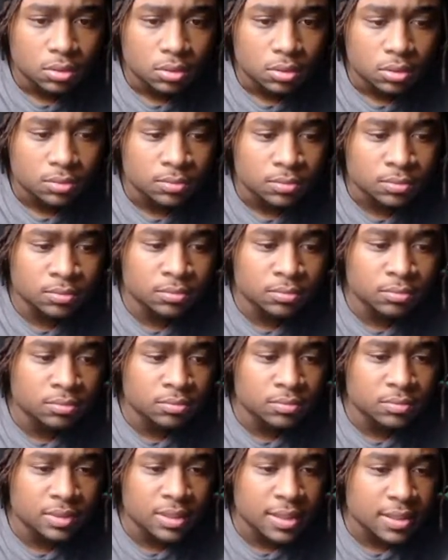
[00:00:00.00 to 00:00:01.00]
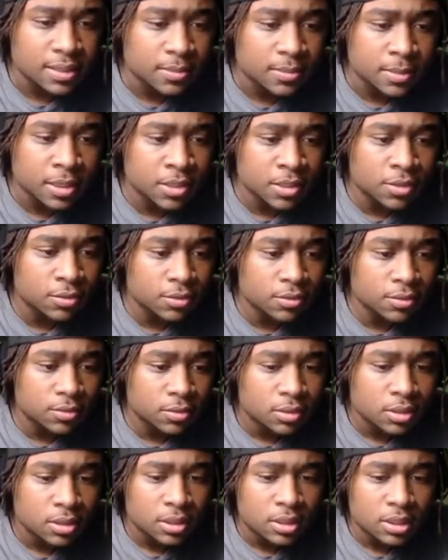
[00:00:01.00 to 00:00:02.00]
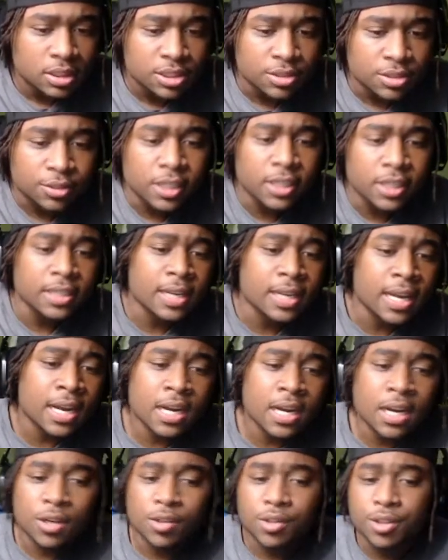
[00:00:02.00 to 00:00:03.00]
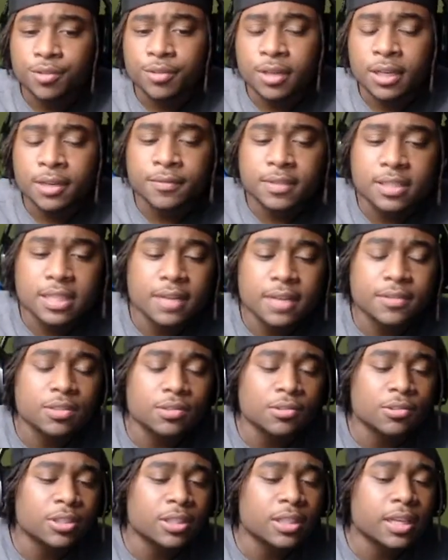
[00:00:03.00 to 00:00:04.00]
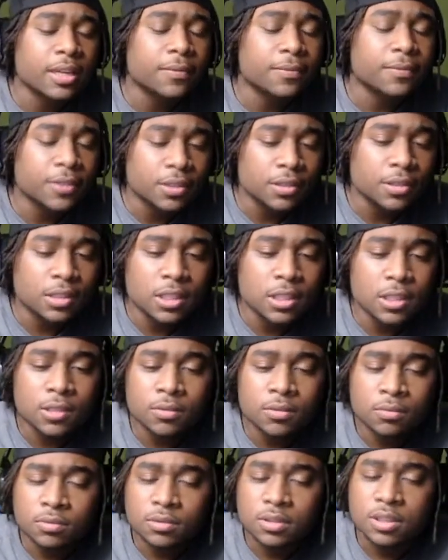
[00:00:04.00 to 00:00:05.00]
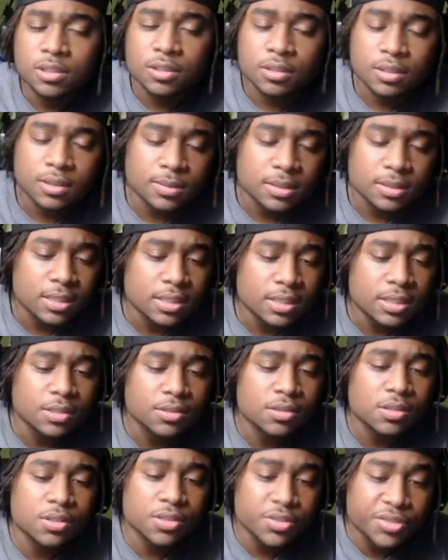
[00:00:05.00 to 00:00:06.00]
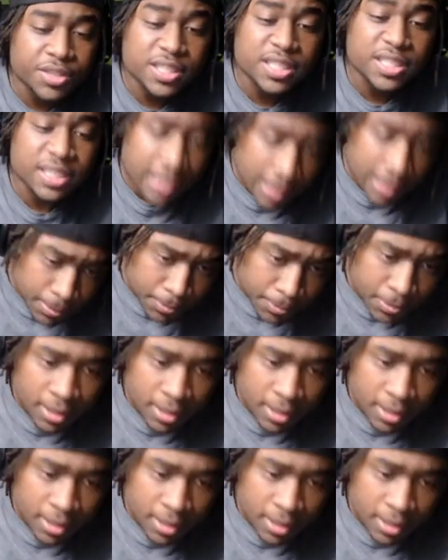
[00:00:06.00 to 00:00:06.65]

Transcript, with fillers: Mm, got him out. So right now, the Ravens have scored their field goal. You know what I'm saying? So it's 3-zip.